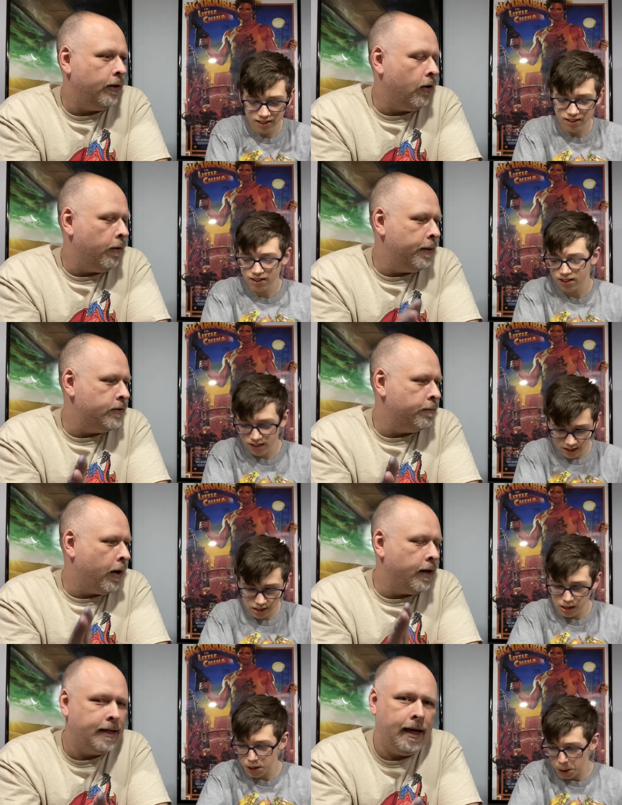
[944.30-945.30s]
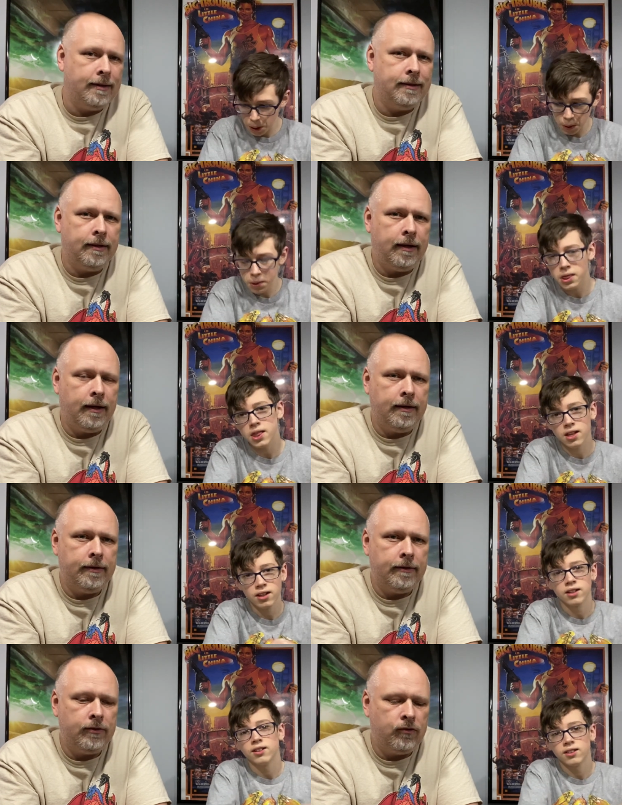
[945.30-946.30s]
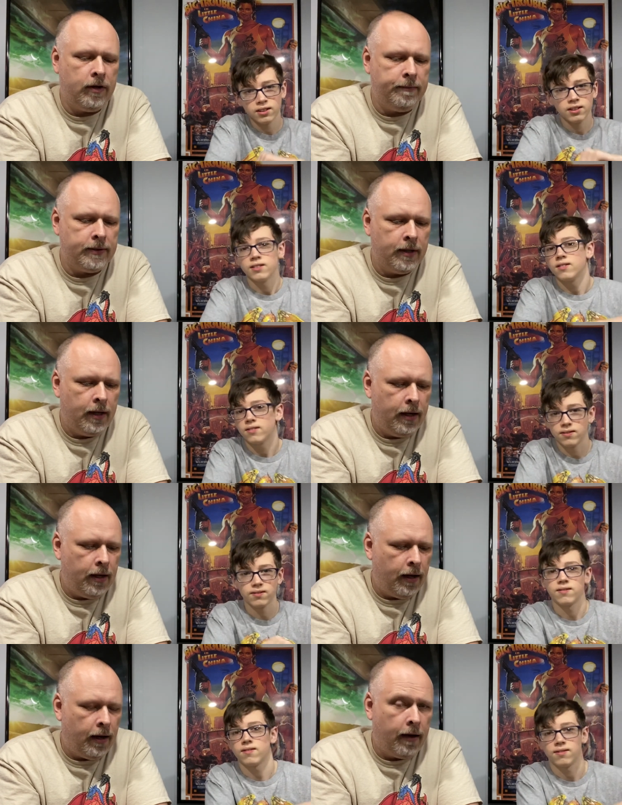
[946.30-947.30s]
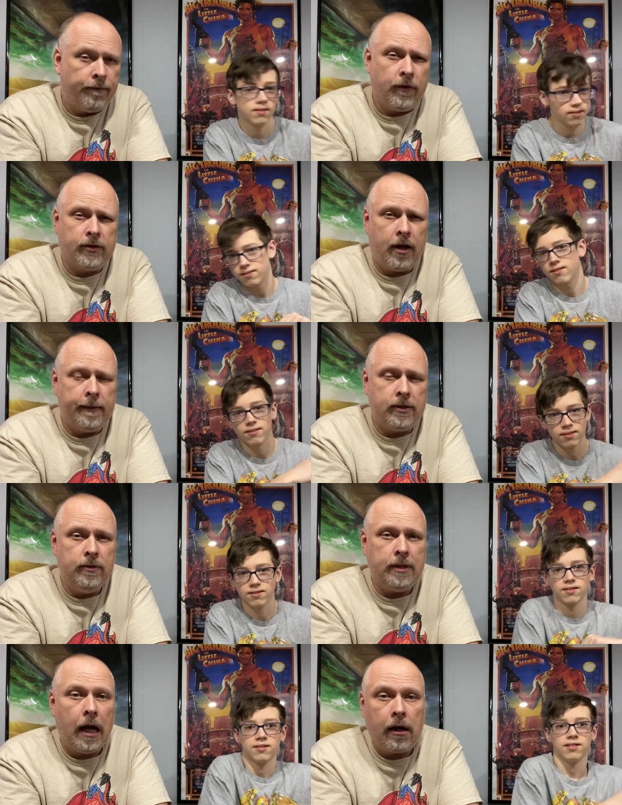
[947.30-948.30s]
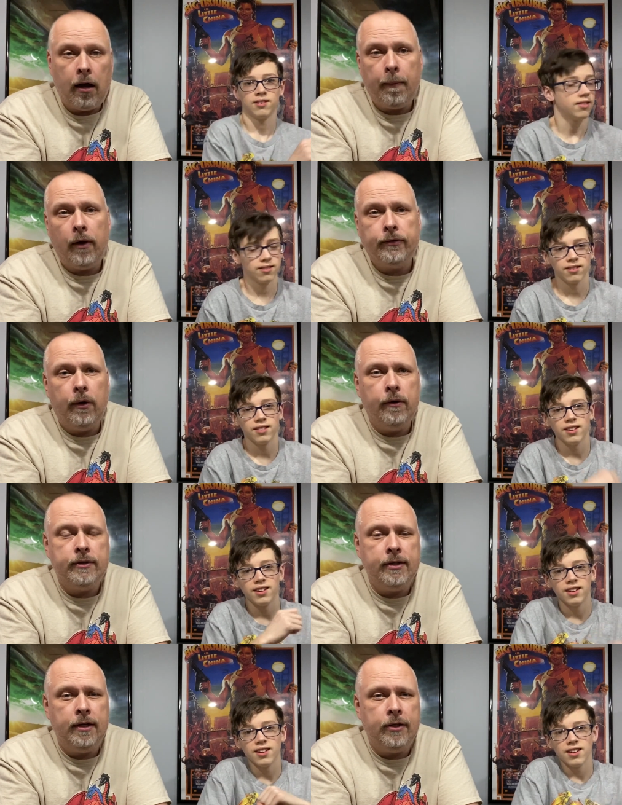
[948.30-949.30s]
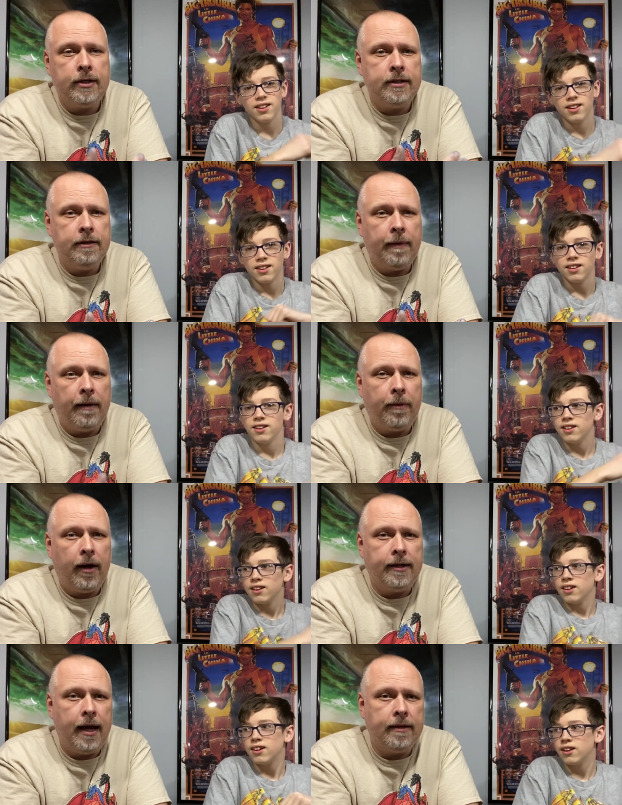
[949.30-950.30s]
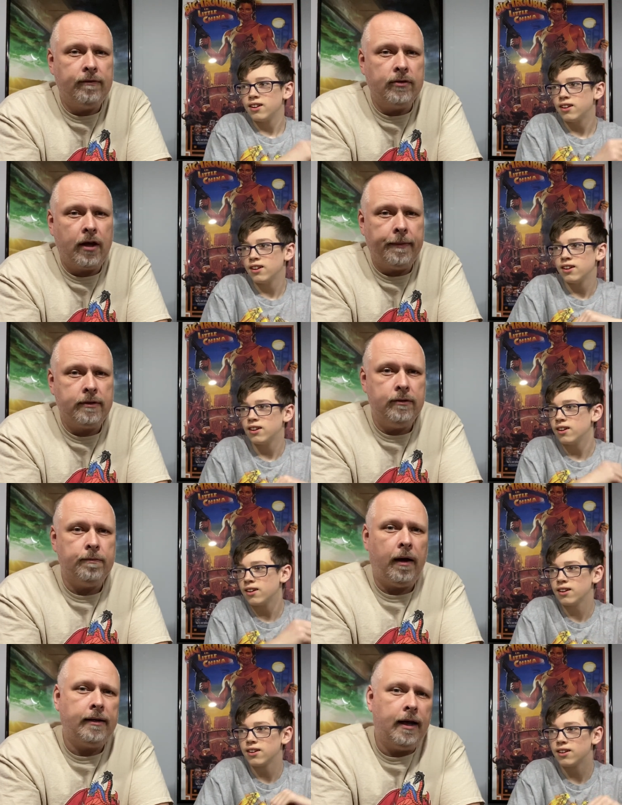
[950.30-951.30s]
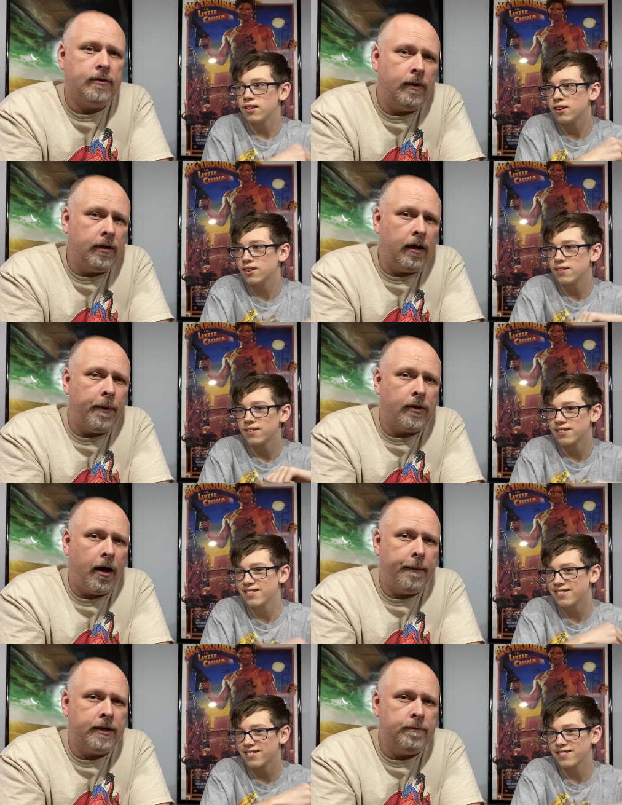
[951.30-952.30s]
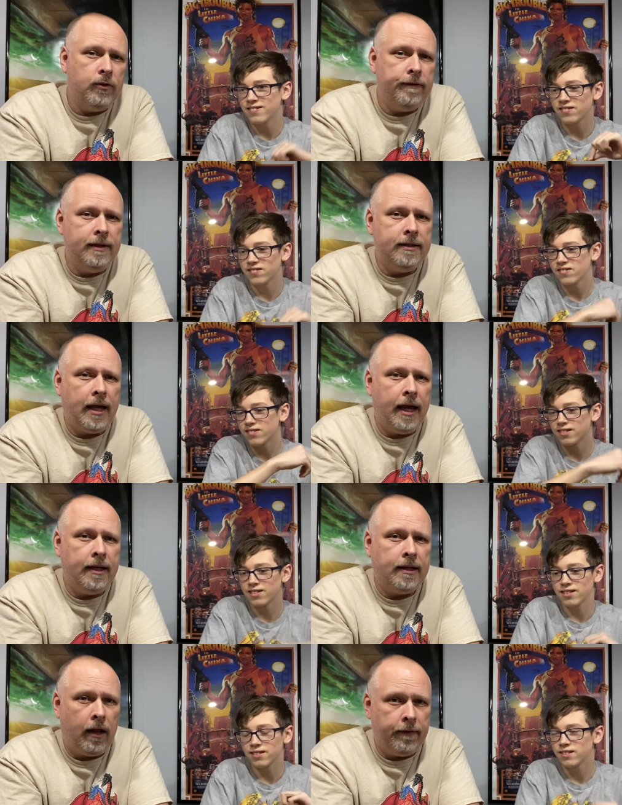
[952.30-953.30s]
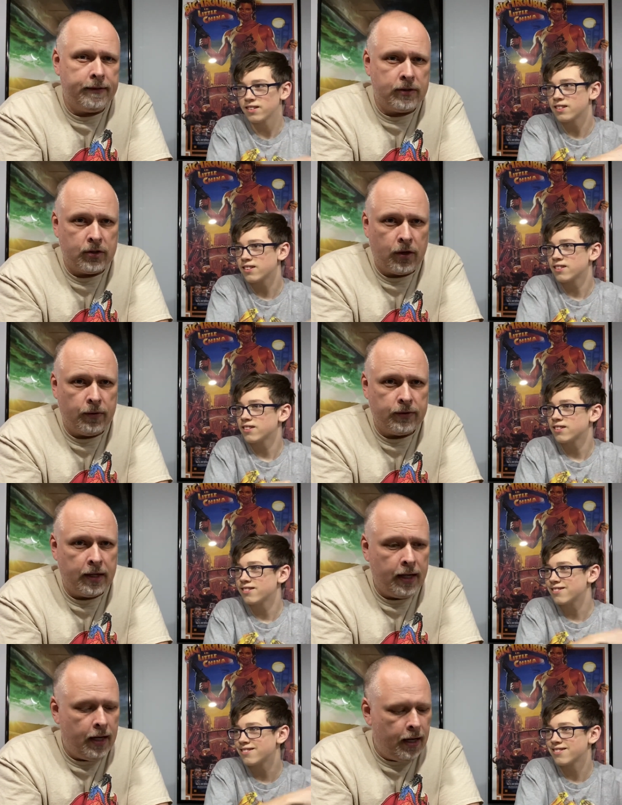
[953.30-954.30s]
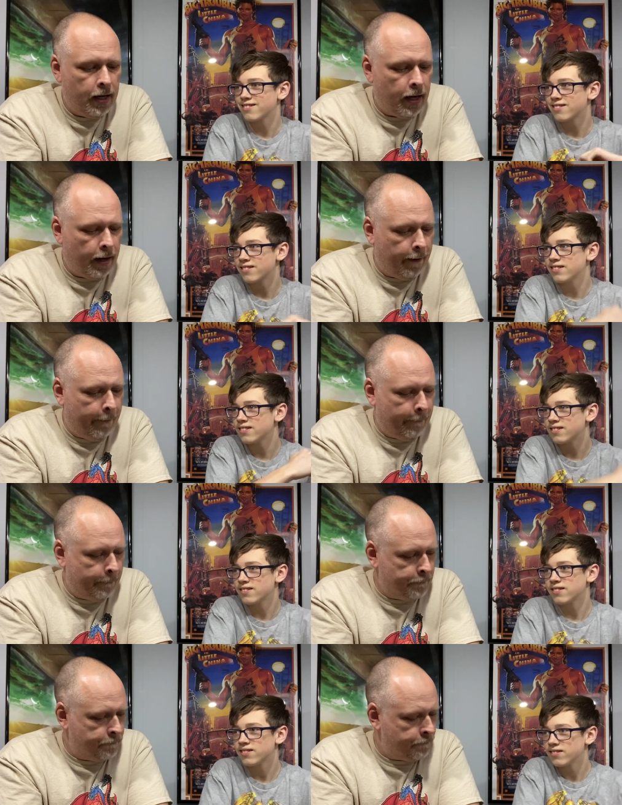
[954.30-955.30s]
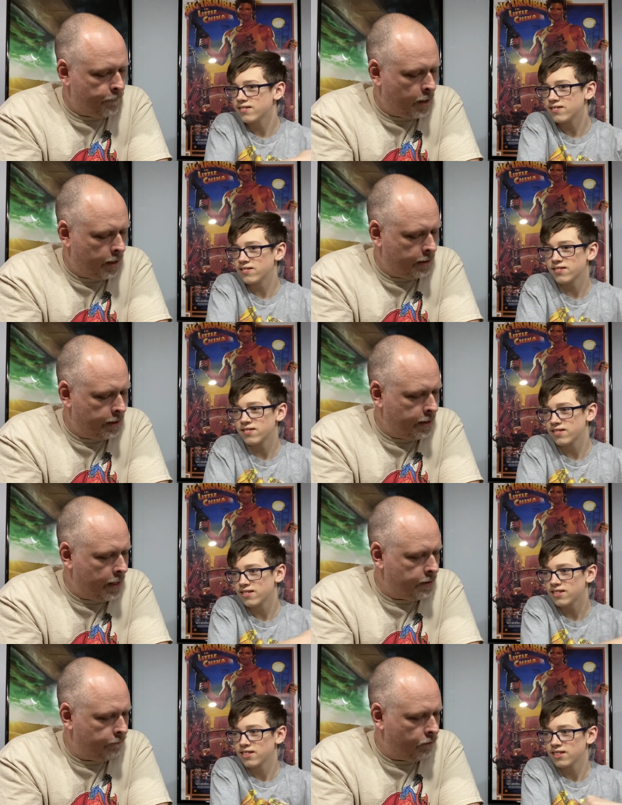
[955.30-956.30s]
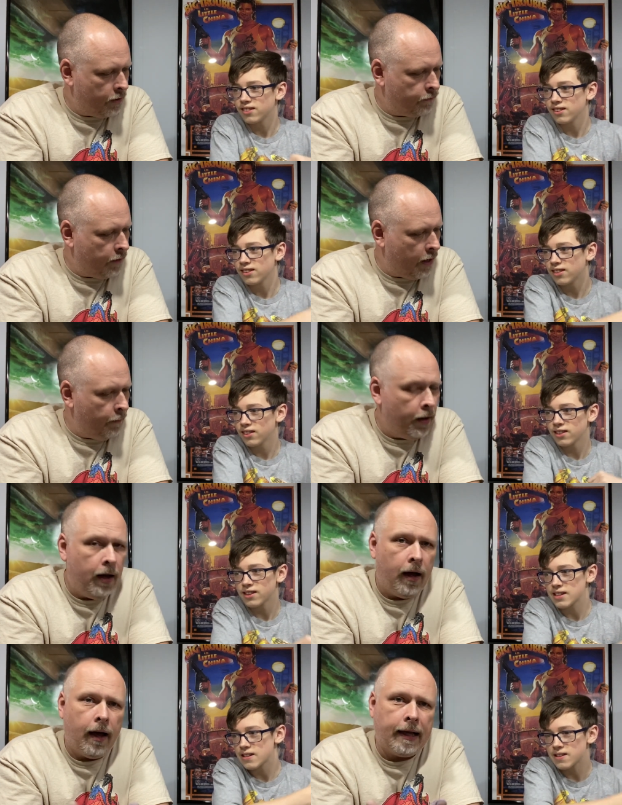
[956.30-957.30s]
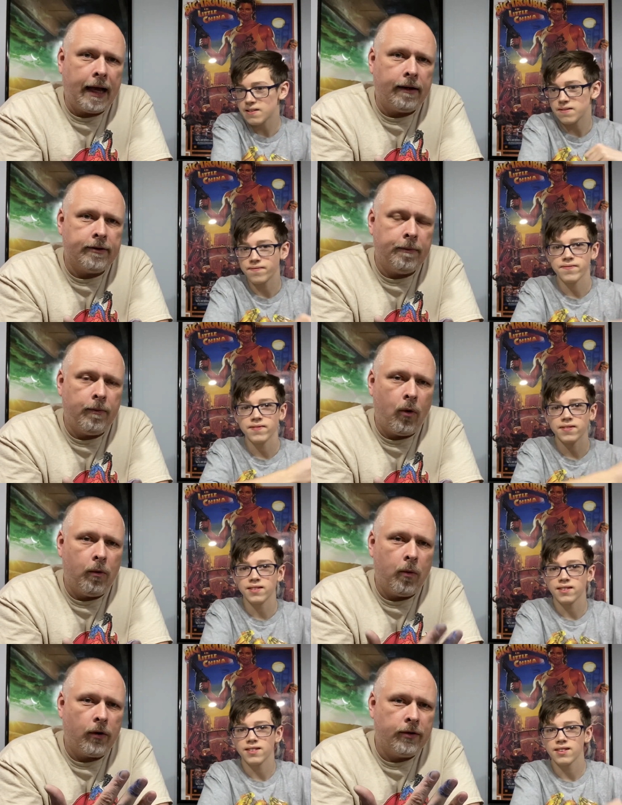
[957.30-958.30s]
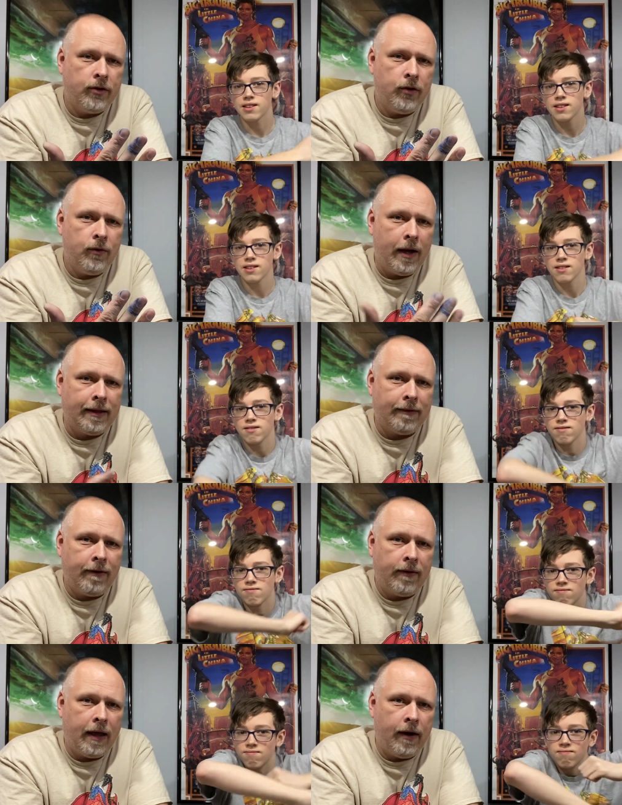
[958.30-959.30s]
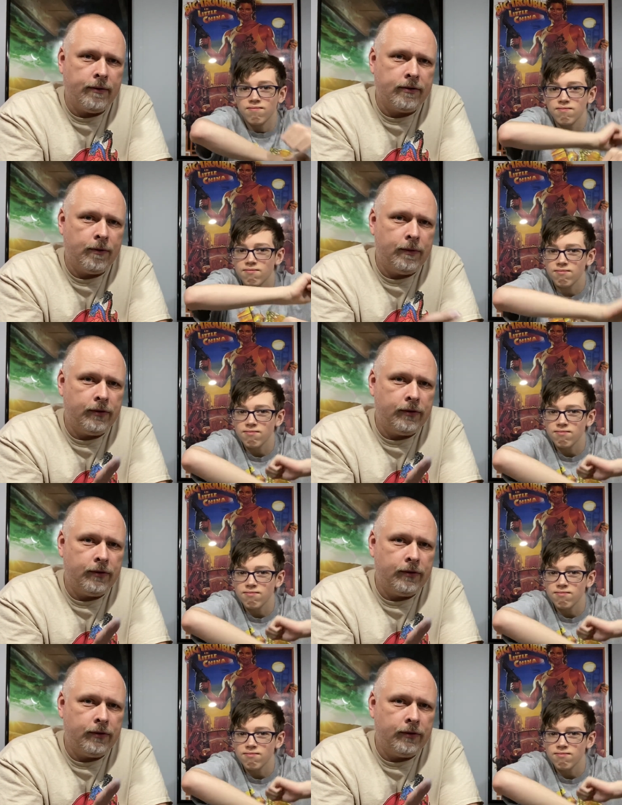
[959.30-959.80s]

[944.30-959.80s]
Speaker 1: on all major podcasting uh, streams. Uh, first comics news dot com also hosts it. And you can see my podcast, First Comics News Podcast, where I talk about comics, movies, and television shows. Um, I think that's it for us for now. I got some more work to do at the, around the house, so we'll